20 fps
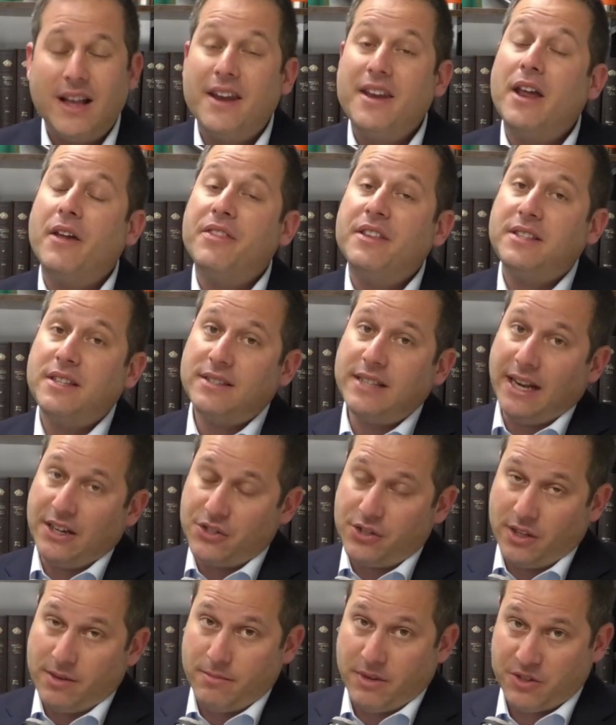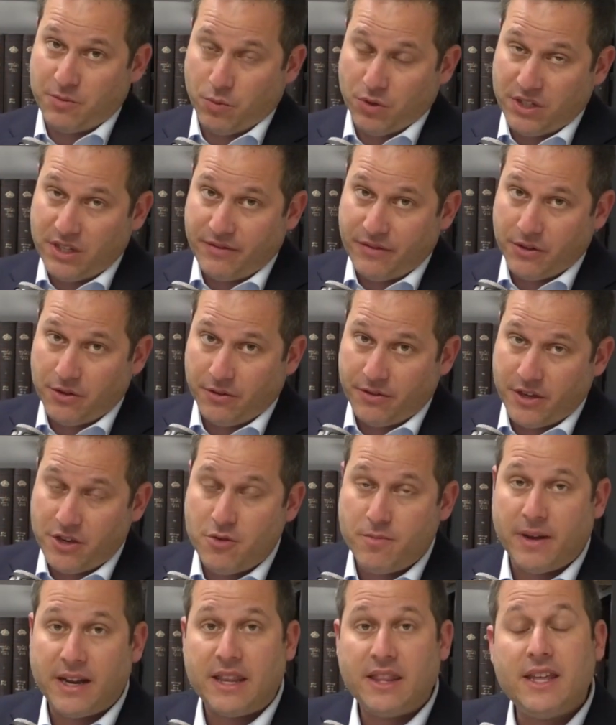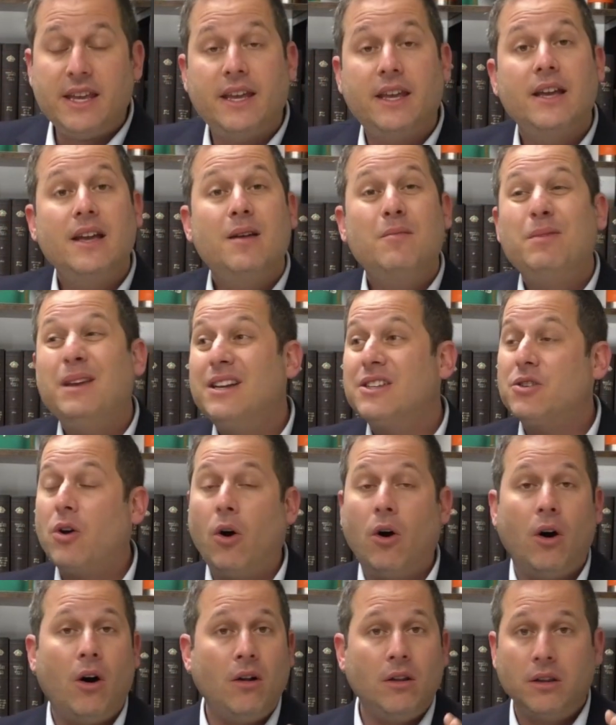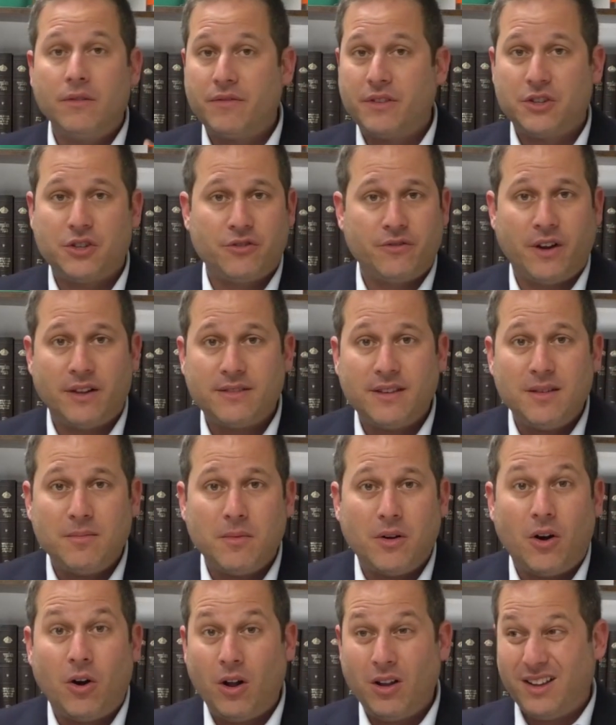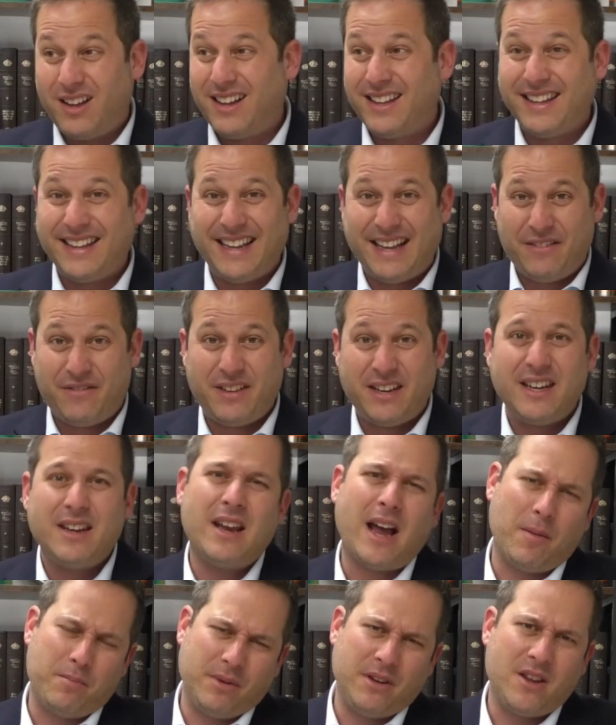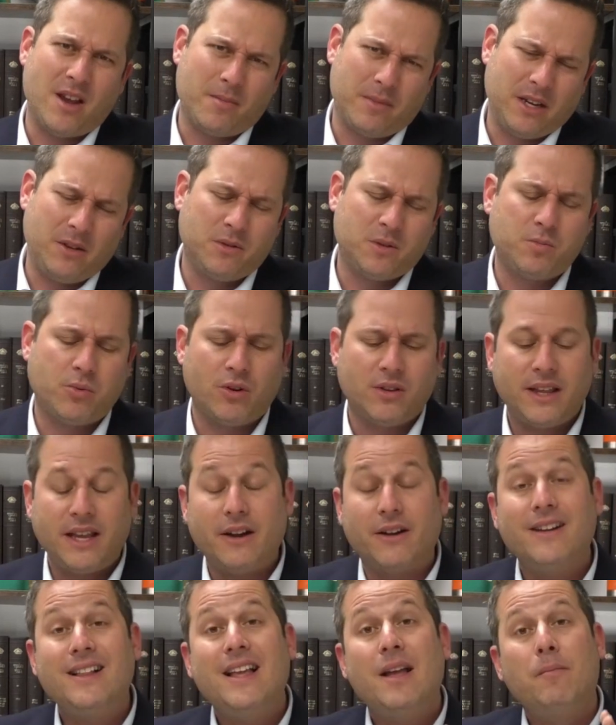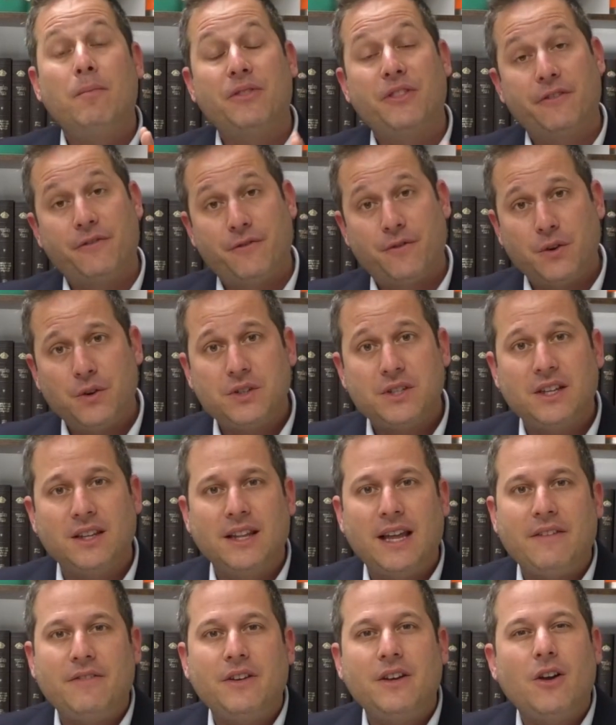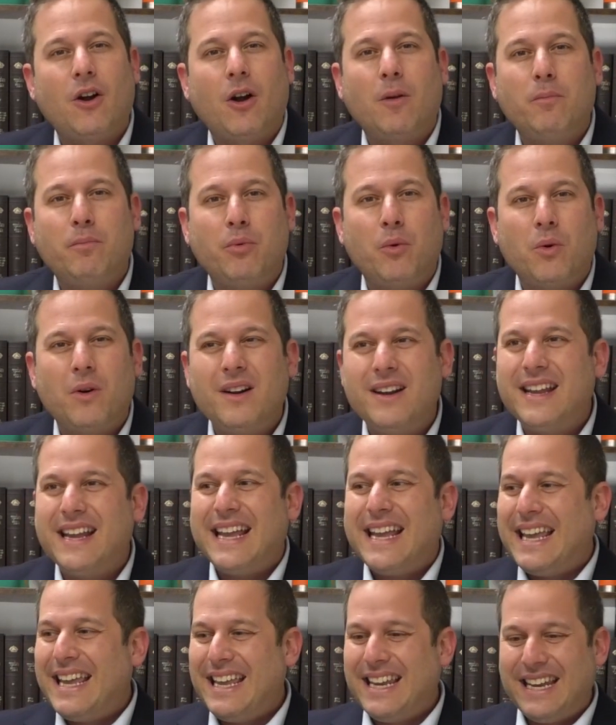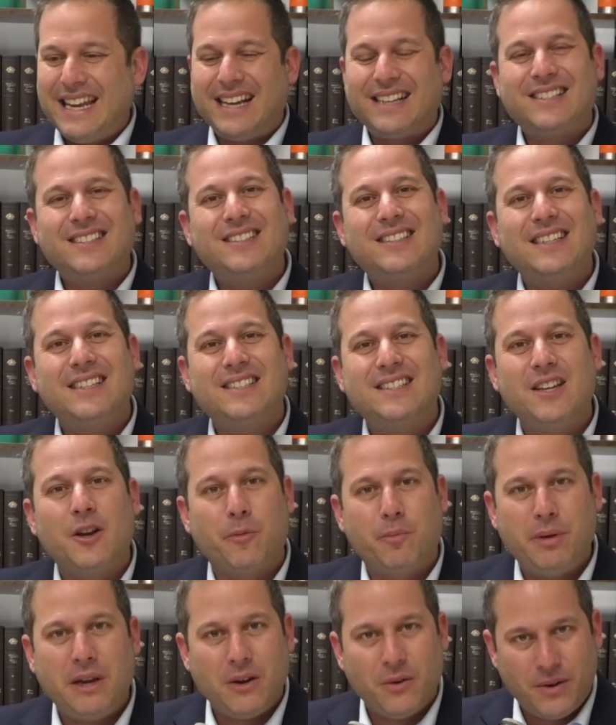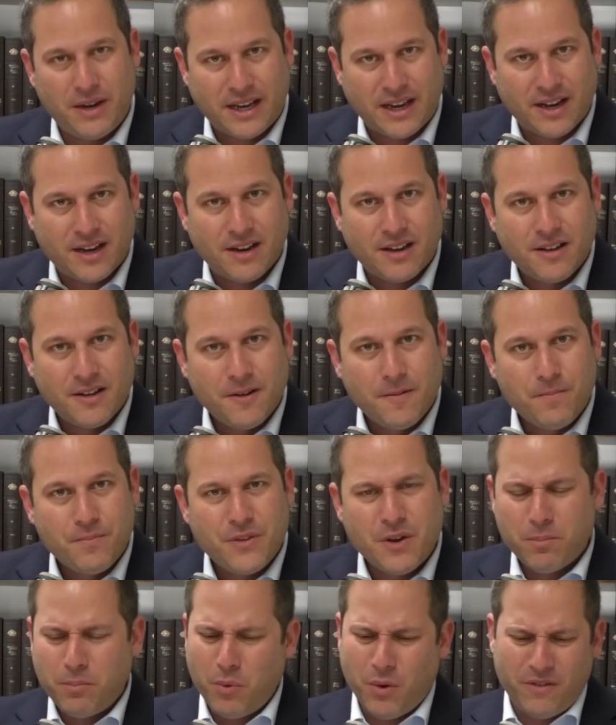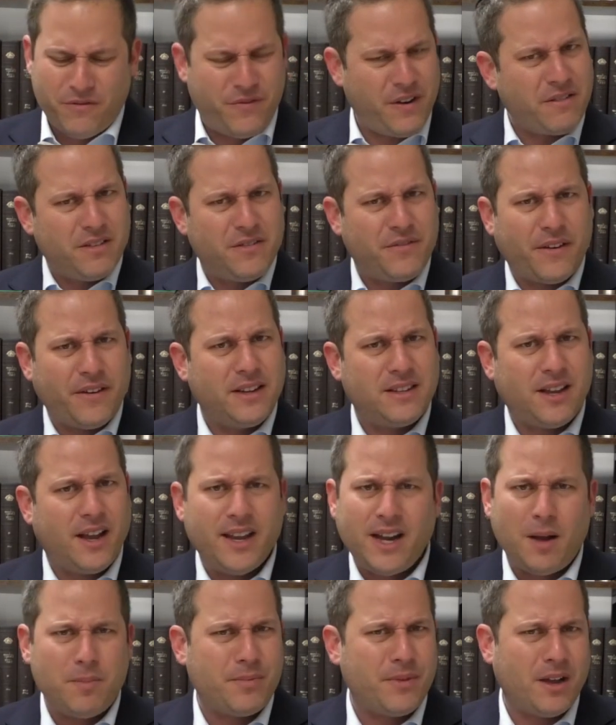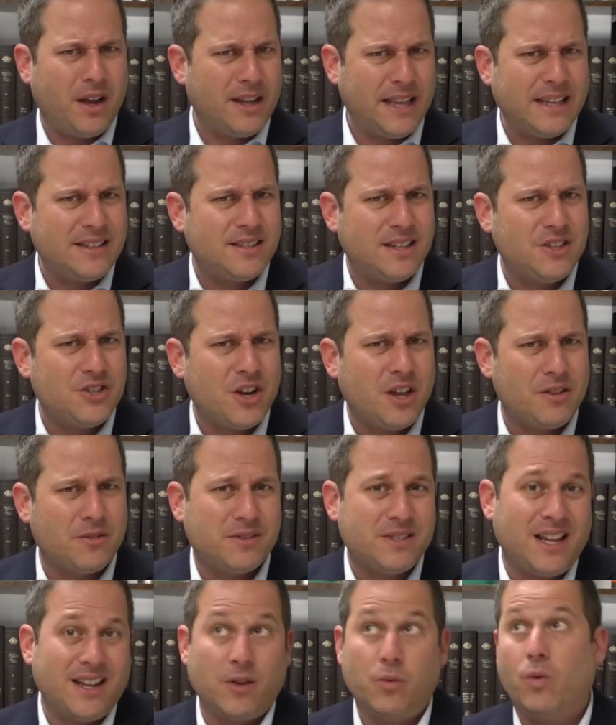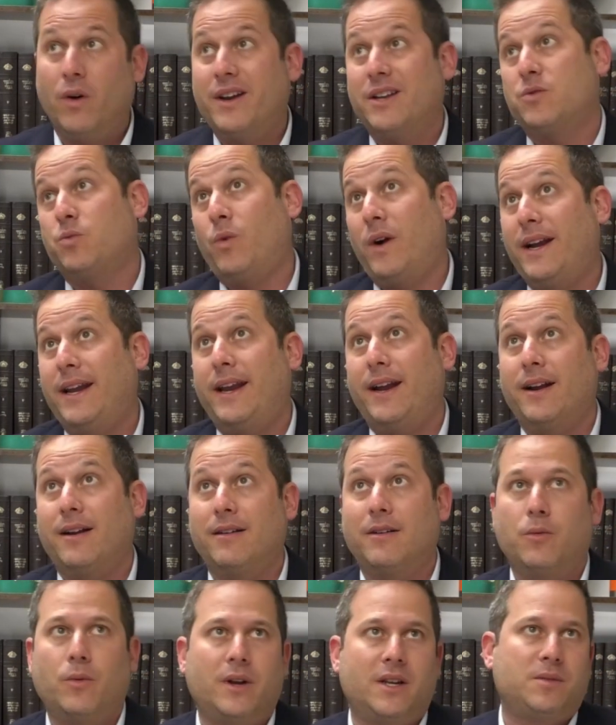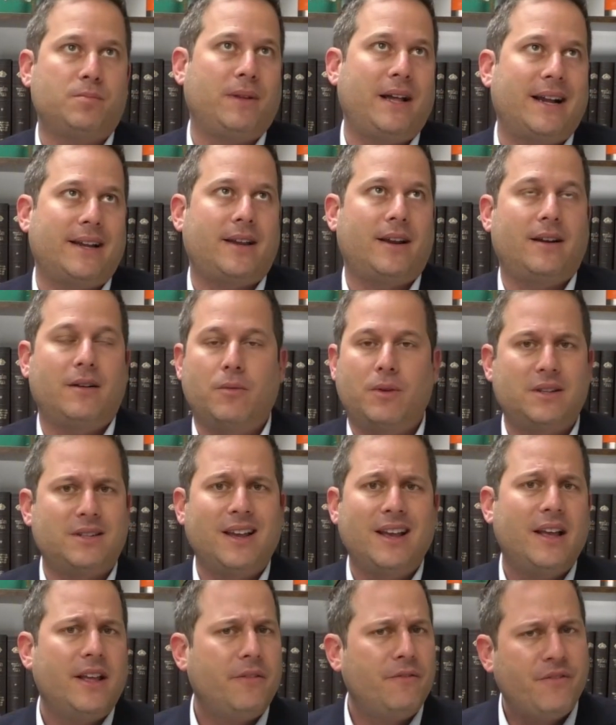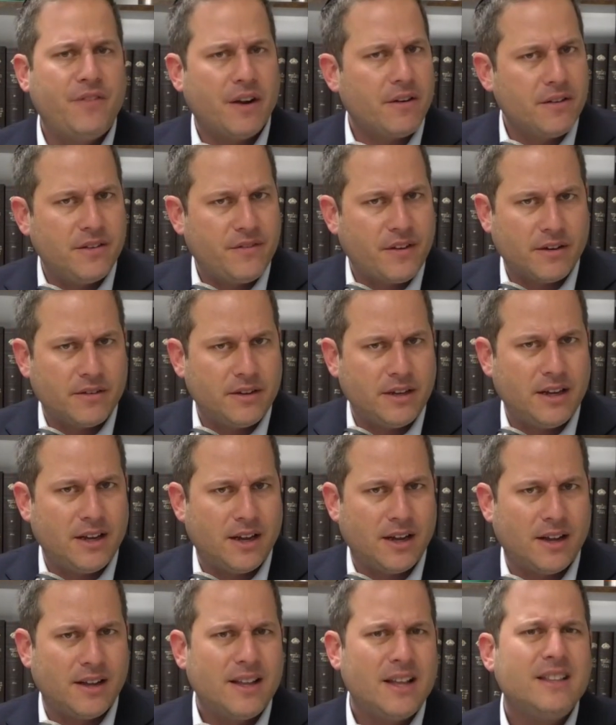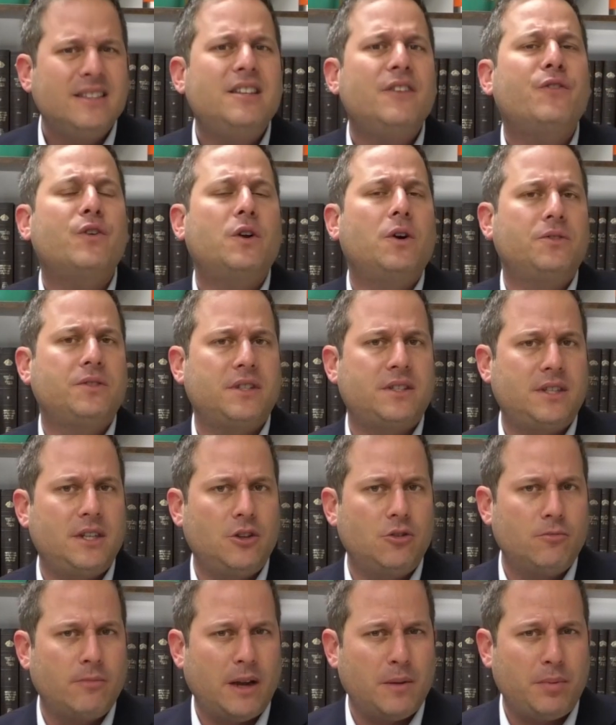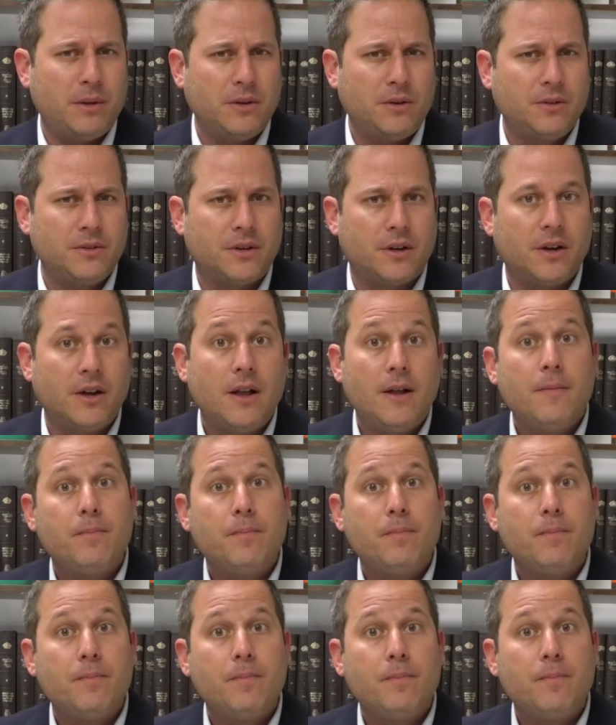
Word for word: Now, this is actually much more difficult than you might think, because all of the Shvatim, all 11, not Binyamin, he was born later, but the first 11 are born in a six year period they're born very, very tied up against each other. It's not like one has white hair and one has black hair and one is very, very uh, difficult to see who might be older.